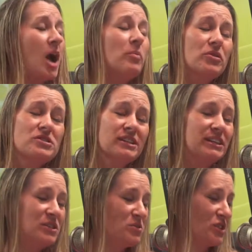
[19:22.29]
I
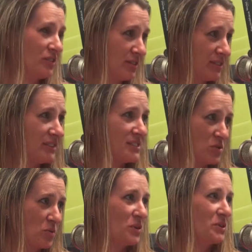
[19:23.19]
personally use Young Living
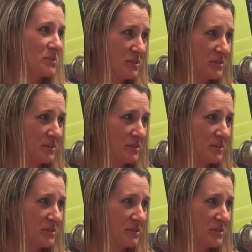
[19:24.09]
essential oils.